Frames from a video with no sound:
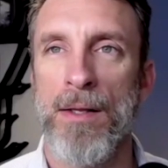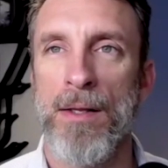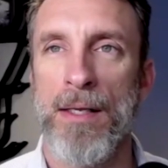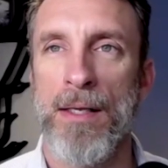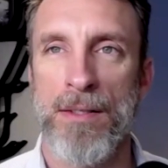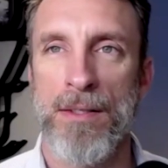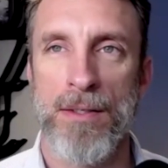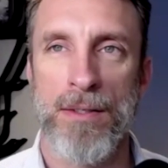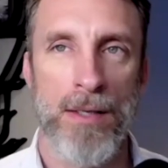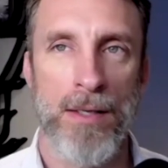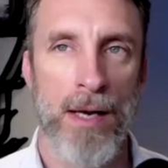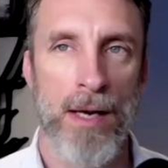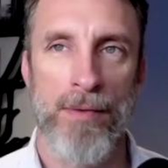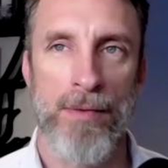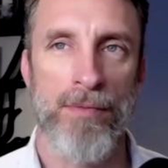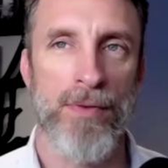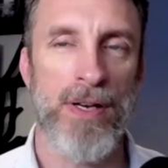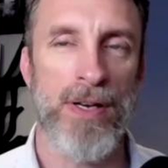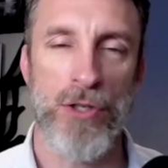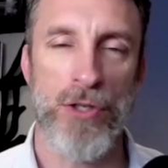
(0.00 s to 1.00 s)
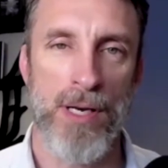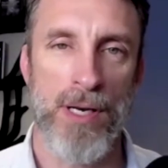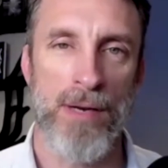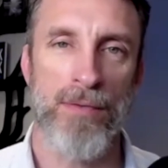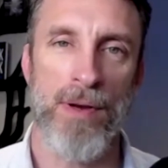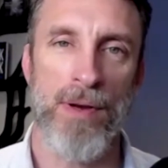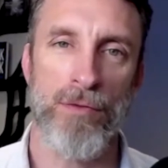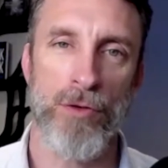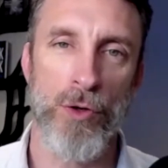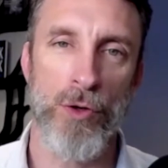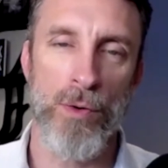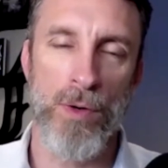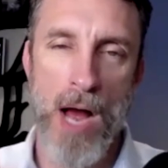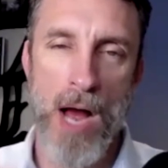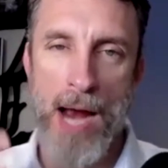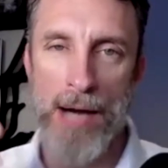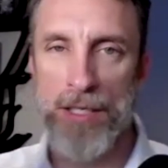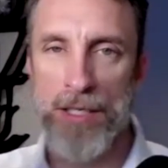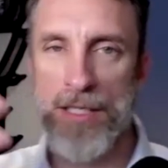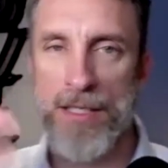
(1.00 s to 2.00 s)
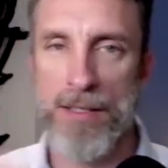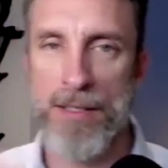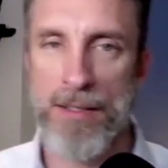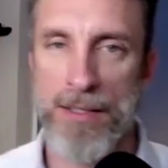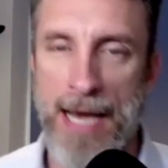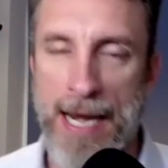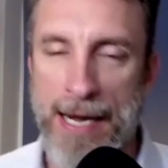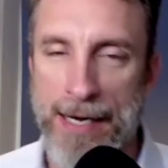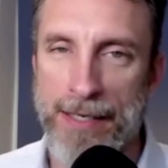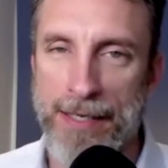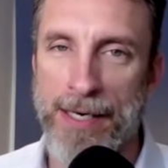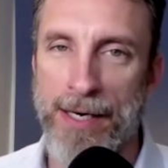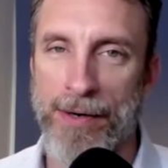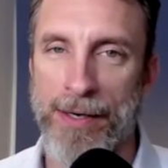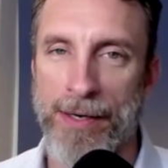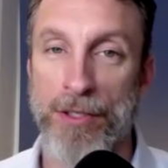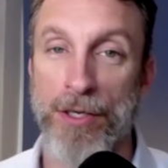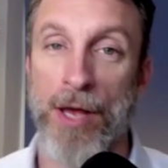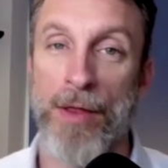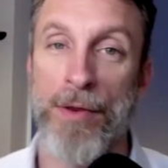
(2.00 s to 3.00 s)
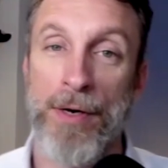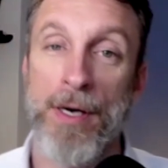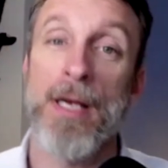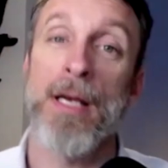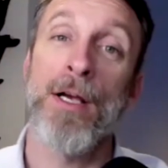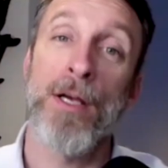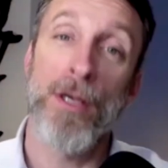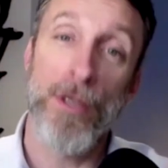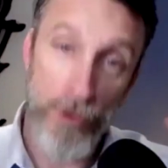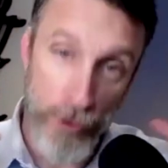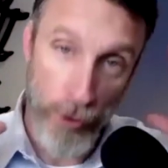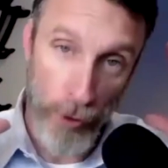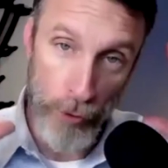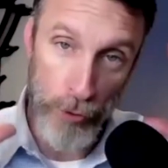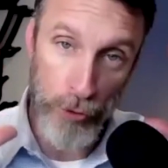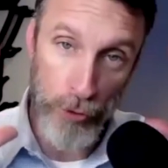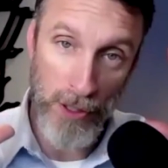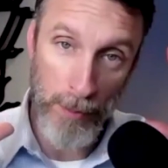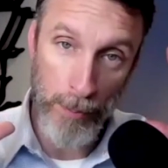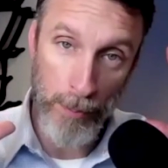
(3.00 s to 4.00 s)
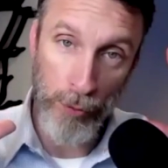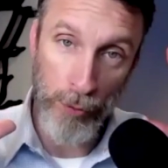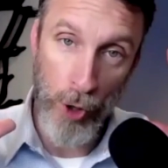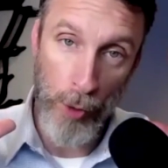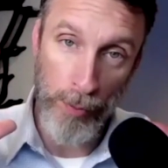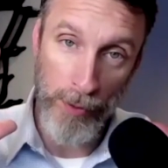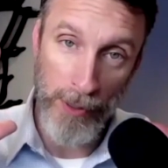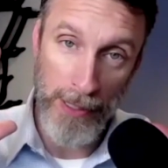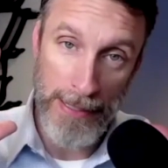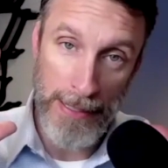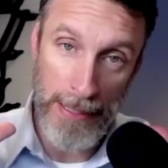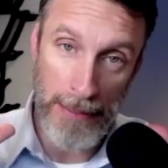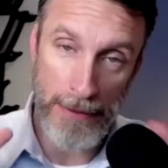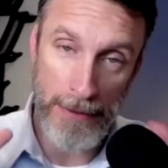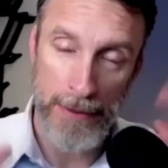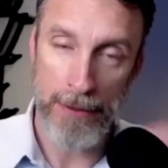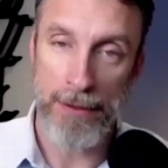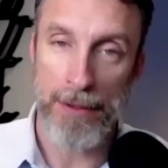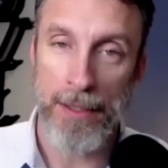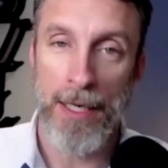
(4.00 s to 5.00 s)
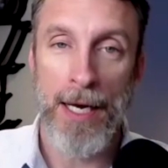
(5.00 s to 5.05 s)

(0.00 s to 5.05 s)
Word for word: this uh, vision. If if you and I are standing near each other, socially appropriate distance,